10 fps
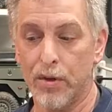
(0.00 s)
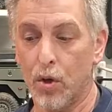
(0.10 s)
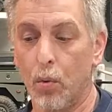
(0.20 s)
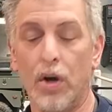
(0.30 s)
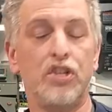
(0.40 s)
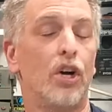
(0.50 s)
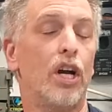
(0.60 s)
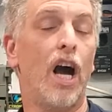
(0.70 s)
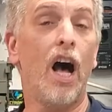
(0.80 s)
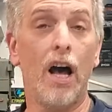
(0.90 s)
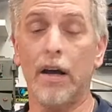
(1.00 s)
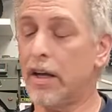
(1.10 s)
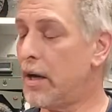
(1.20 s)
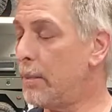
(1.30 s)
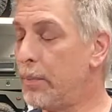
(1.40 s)
which are
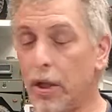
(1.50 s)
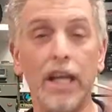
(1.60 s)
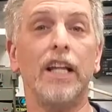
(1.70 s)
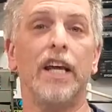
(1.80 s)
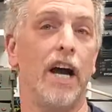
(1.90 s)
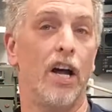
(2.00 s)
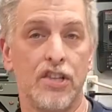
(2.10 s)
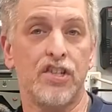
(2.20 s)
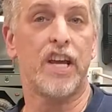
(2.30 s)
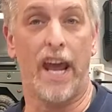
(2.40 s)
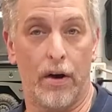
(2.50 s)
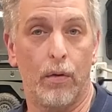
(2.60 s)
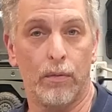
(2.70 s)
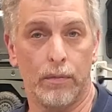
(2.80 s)
completely unscaled.